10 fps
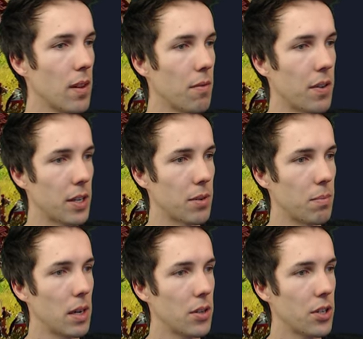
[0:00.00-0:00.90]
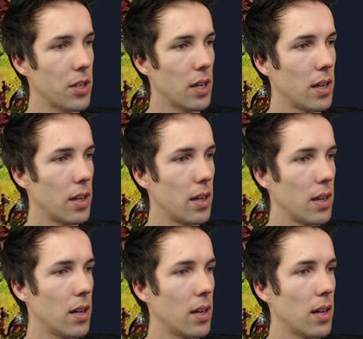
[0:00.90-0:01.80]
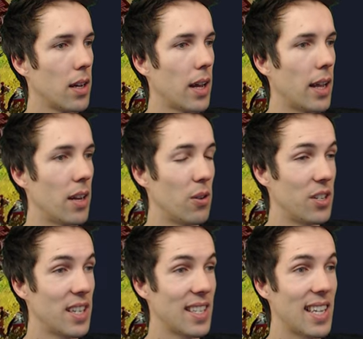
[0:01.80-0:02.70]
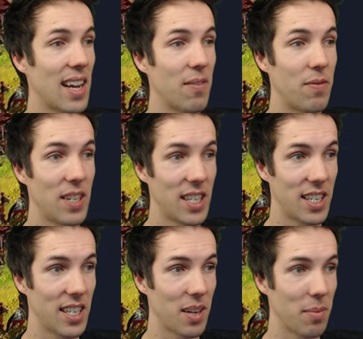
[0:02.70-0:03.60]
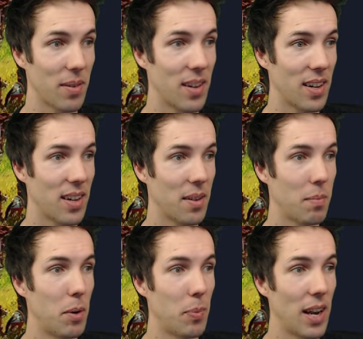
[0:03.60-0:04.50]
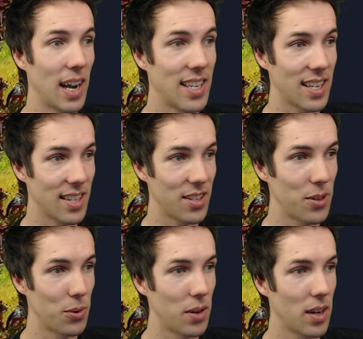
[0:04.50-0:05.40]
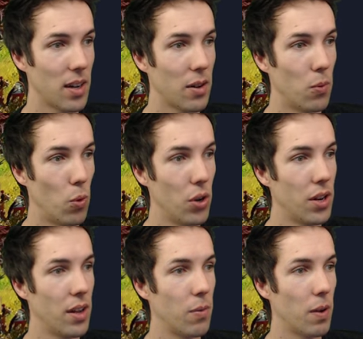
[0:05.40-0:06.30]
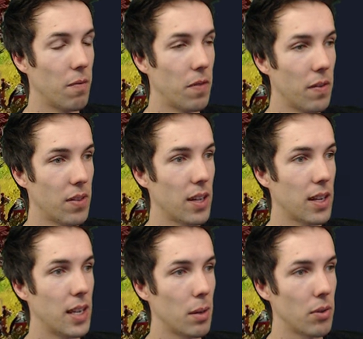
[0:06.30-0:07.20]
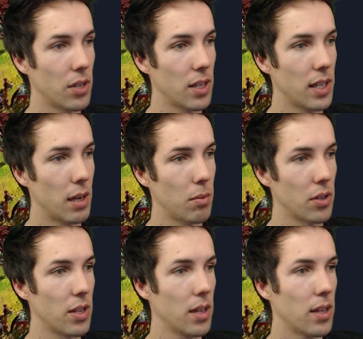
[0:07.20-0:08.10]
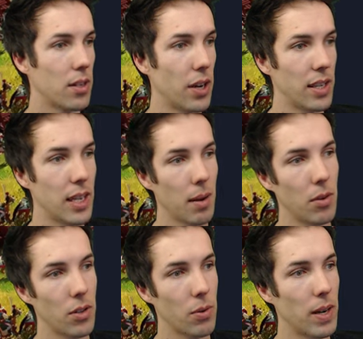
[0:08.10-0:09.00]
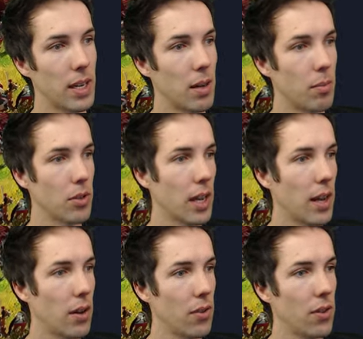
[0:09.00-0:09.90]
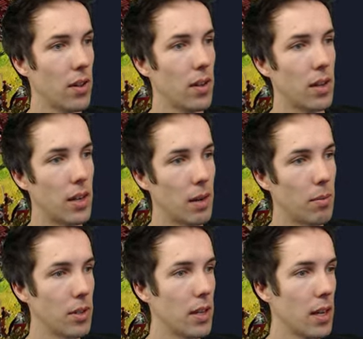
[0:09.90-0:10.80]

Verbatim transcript: Fix some bugs. And Lodya fishing ship. Population, two. Wood, one fifty. Doubled, doubled. Train time, not quite doubled. Health, doubled.